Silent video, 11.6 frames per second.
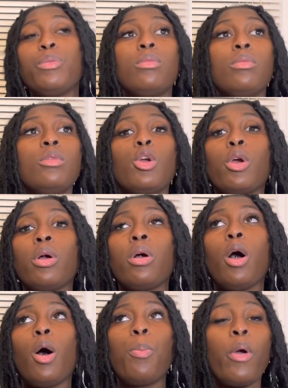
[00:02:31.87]
your
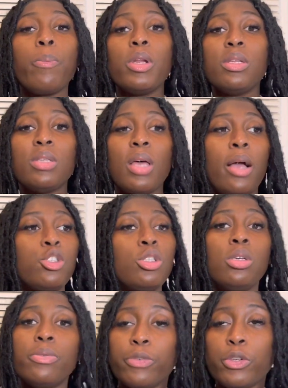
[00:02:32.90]
appointment is actually
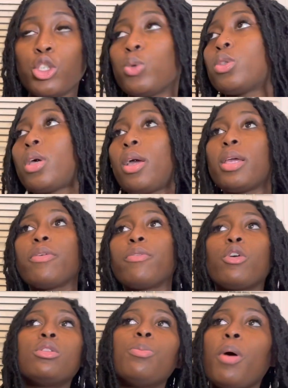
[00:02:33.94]
official. So I give her
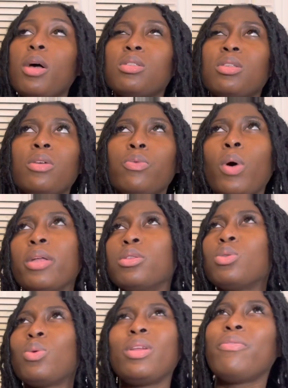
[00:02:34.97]
a deposit of what,
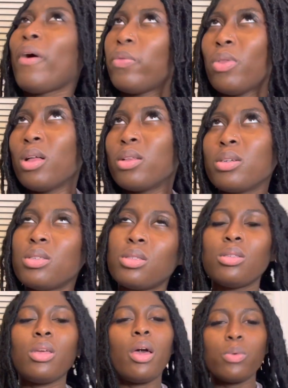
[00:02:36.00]
$25?
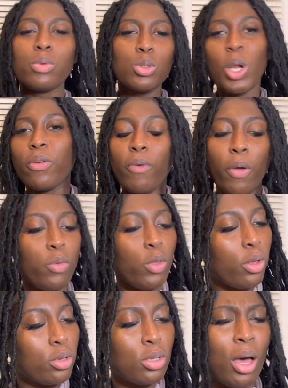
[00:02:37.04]
Yeah, it was $25.
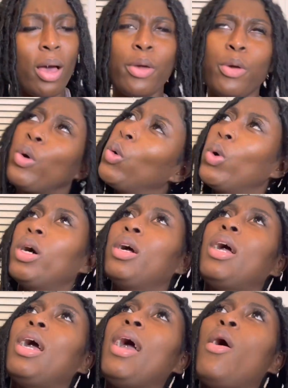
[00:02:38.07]
All right, cool.
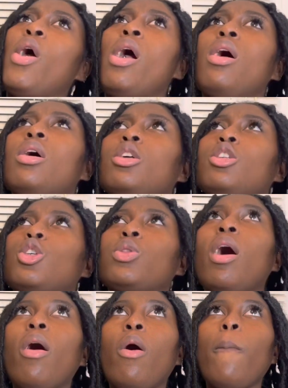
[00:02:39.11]
So
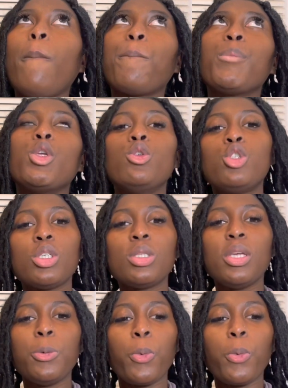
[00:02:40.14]
now, usually